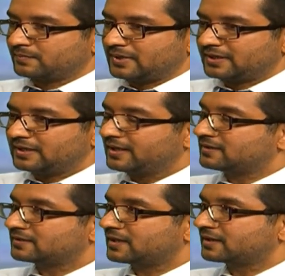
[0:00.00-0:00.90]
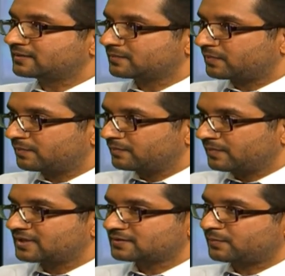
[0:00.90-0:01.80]
bulking agents like
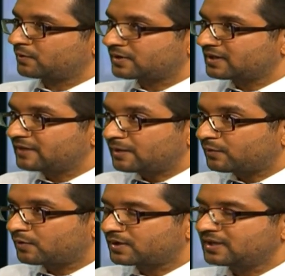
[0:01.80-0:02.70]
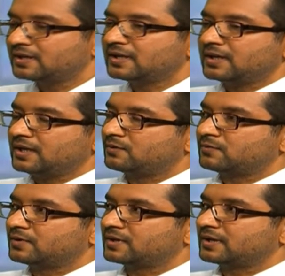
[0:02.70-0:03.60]
mass protein, whey protein,
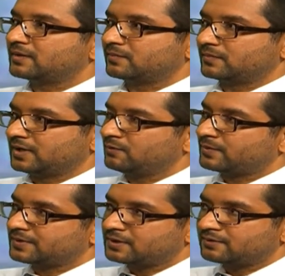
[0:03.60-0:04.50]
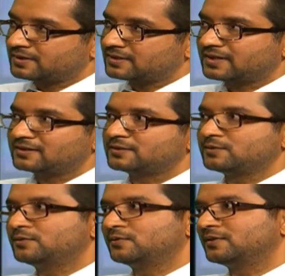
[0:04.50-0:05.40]
it won't give positive results unless
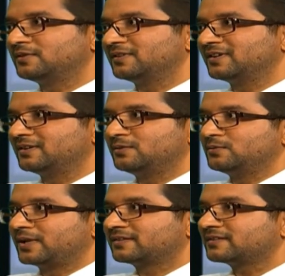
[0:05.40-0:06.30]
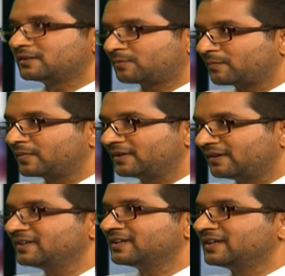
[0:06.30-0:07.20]
you don't do exercise properly,
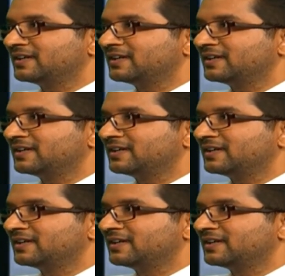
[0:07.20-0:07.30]
right?